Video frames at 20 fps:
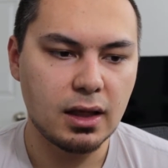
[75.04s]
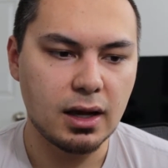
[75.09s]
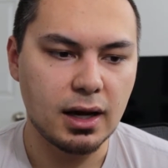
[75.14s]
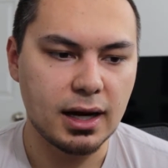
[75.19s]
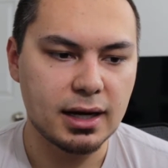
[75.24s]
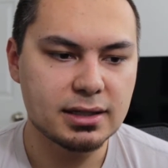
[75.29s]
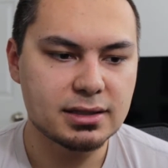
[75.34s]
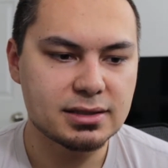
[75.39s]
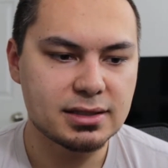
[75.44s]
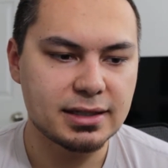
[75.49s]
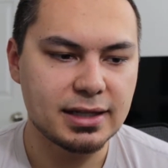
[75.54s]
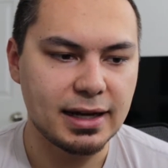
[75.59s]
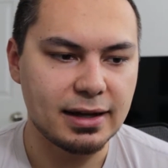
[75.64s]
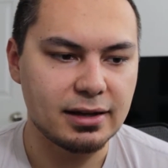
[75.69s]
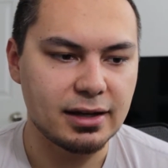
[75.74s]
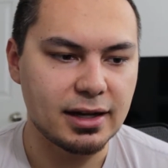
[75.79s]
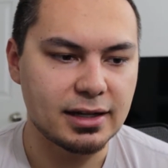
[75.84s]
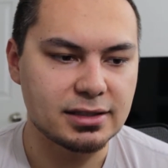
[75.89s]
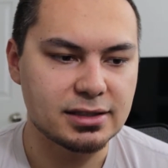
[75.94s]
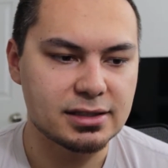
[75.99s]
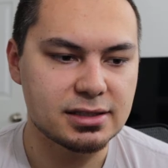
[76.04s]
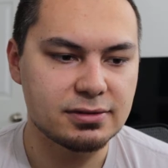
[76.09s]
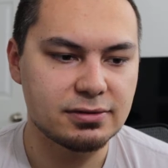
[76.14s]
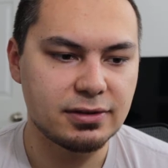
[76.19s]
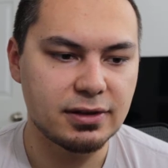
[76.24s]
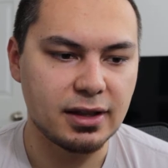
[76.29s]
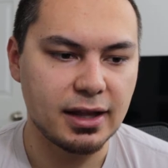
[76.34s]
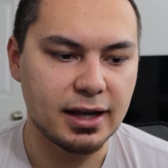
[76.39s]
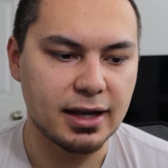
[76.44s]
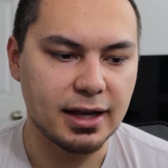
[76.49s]
honestly I just
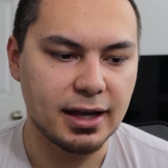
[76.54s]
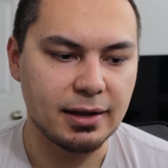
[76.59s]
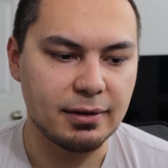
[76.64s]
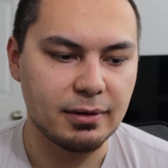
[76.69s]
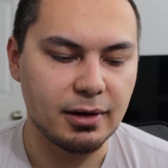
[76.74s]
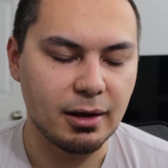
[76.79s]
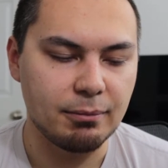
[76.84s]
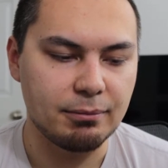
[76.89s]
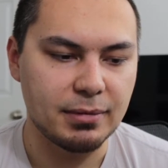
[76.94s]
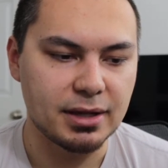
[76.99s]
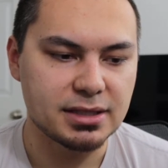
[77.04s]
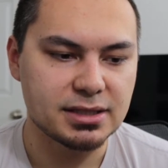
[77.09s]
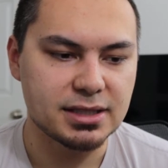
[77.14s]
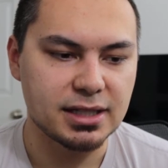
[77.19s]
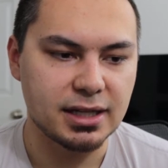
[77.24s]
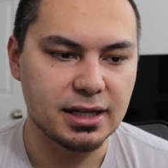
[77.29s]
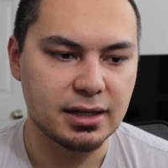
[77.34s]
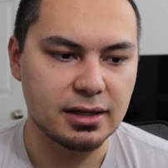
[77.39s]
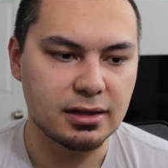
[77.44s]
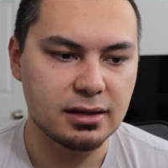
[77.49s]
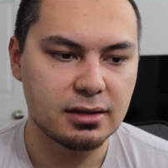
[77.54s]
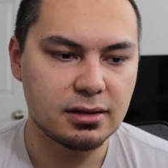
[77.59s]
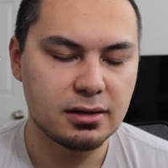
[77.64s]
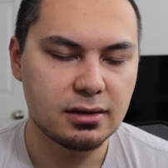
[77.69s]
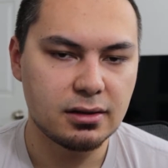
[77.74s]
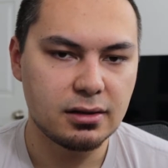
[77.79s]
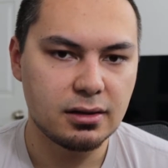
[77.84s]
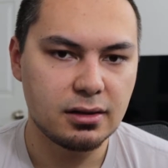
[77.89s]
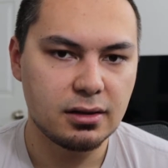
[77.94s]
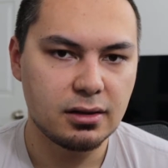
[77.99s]
feel like I'm missing
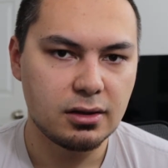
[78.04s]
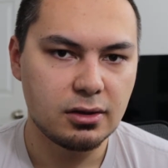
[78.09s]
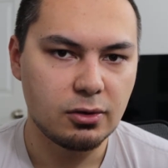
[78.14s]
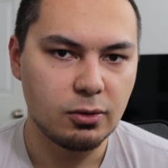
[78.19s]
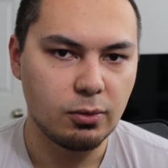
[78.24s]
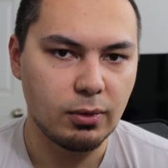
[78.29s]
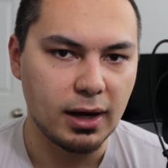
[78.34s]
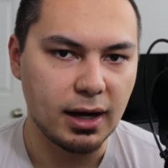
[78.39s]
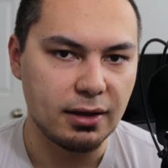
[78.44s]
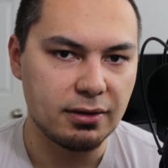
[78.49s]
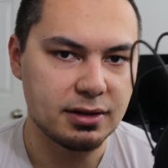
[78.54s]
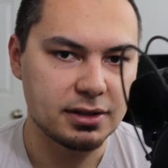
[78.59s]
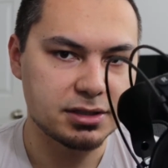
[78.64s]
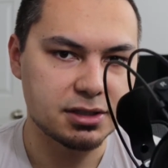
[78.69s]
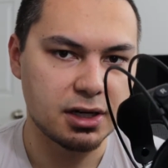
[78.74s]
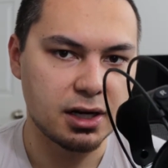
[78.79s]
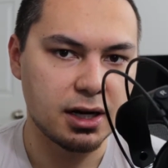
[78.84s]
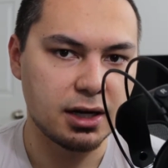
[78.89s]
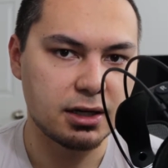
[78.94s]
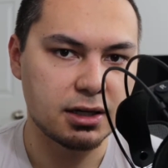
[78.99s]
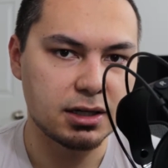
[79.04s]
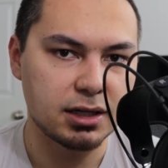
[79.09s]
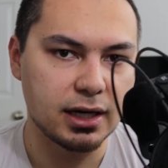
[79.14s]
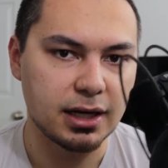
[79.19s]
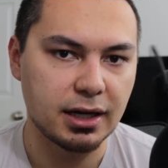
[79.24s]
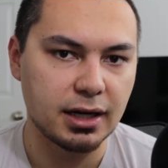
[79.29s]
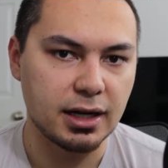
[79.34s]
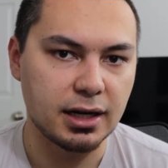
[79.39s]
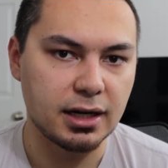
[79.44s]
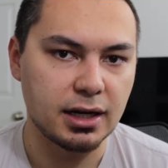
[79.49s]
why these are
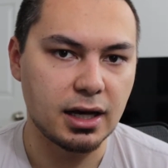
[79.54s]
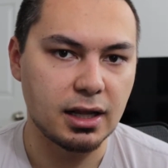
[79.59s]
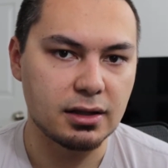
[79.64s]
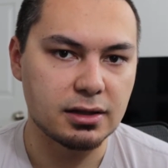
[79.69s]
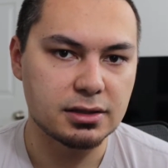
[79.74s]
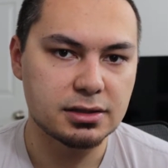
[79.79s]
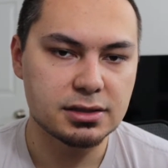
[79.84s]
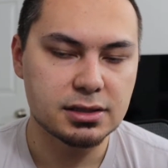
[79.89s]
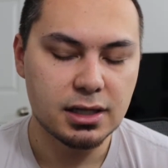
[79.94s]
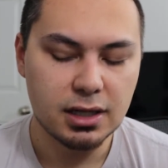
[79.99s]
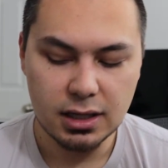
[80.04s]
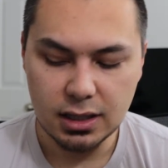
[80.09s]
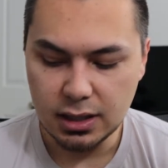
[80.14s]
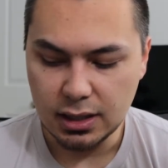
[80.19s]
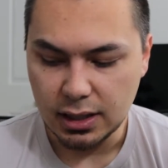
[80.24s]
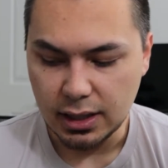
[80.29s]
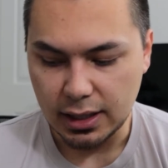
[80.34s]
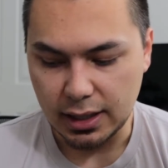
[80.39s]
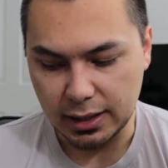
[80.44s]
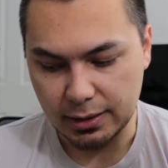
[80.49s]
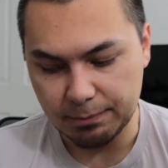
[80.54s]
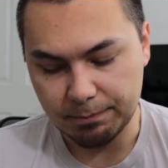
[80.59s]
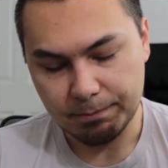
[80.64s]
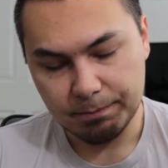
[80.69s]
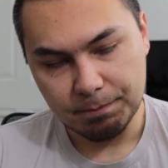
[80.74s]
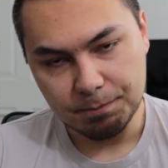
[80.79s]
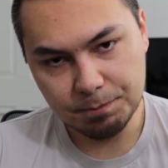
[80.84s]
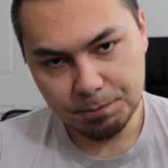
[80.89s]
$199.